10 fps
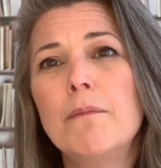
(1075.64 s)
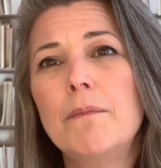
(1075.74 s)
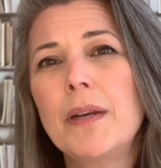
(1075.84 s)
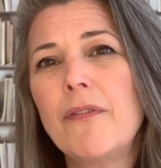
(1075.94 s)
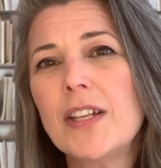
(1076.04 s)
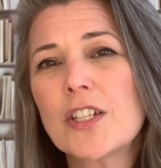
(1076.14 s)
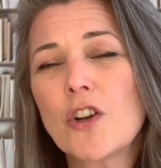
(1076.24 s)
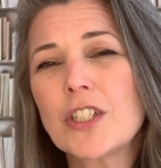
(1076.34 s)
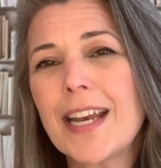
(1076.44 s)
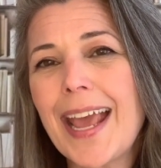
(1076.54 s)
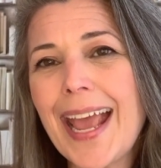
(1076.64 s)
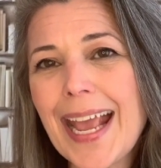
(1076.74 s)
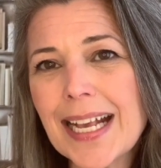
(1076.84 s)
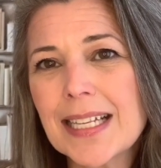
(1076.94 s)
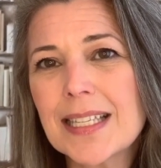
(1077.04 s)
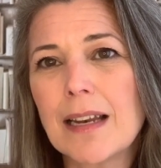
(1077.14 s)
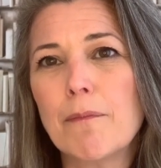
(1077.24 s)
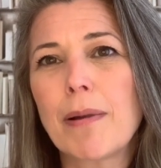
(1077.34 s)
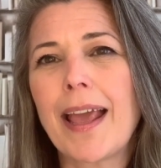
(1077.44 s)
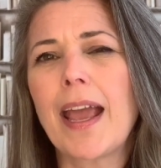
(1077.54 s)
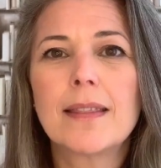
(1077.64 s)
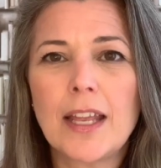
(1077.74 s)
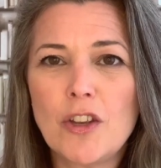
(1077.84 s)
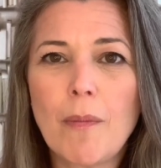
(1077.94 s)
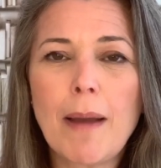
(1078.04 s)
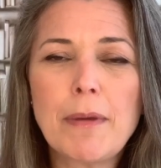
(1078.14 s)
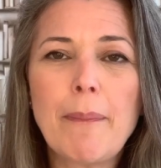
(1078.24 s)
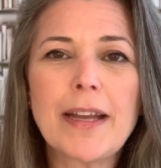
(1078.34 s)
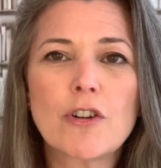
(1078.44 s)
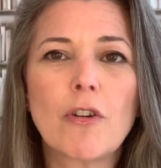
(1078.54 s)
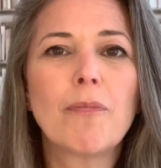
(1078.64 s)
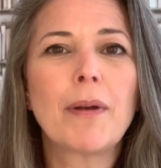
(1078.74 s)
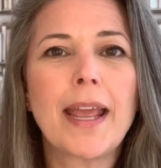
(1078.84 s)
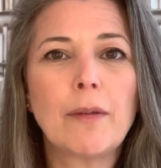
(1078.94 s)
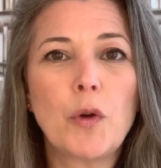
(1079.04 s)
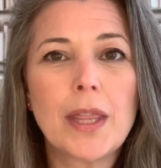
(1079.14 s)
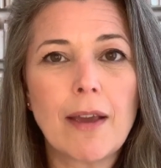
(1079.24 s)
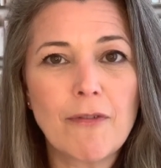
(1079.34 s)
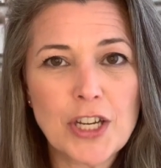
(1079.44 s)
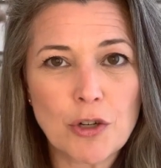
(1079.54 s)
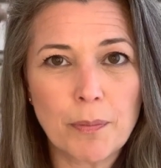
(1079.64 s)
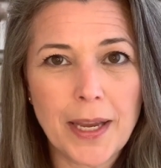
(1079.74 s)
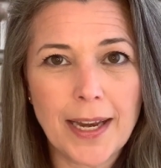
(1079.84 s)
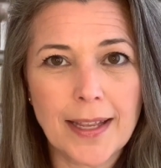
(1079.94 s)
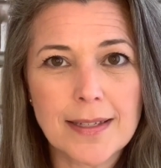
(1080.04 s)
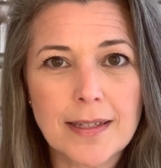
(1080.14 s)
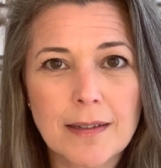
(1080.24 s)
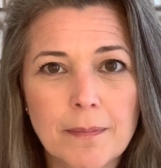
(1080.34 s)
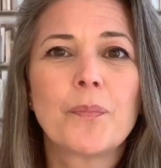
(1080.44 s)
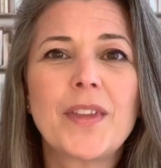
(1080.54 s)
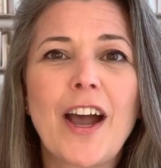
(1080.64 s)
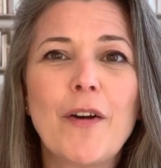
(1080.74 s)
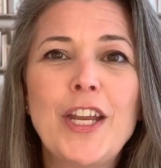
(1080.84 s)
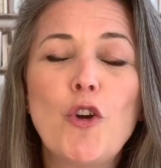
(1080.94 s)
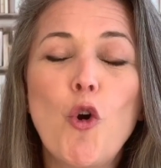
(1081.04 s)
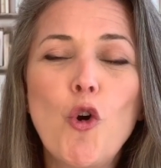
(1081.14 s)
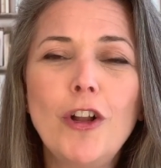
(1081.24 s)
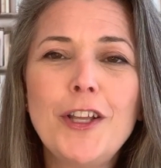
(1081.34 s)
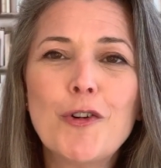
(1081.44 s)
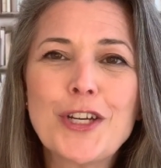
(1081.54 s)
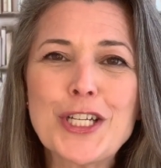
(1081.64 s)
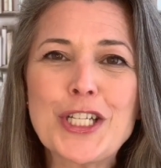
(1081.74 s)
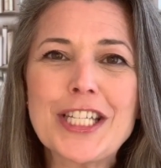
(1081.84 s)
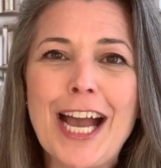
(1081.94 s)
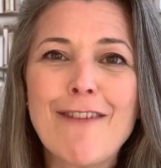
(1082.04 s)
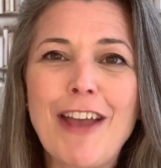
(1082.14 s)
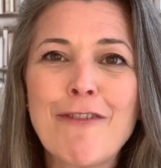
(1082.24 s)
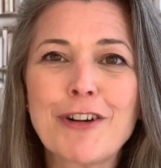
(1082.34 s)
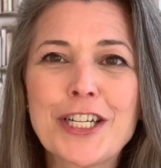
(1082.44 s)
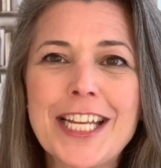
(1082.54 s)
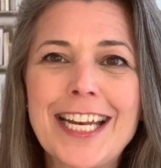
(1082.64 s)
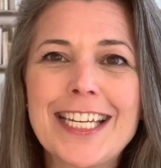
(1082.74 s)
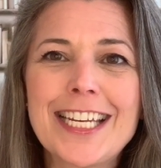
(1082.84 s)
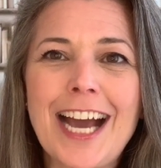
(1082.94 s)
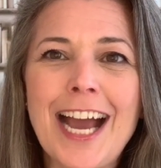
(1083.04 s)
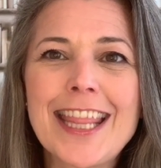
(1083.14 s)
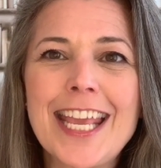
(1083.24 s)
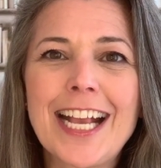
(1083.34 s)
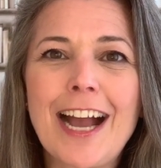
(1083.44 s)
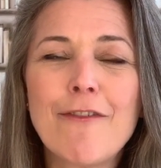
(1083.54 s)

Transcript: But if it's not an excellent player, then you might be better off playing with the official pianist. Now, in all the auditions I've ever attended, I think I've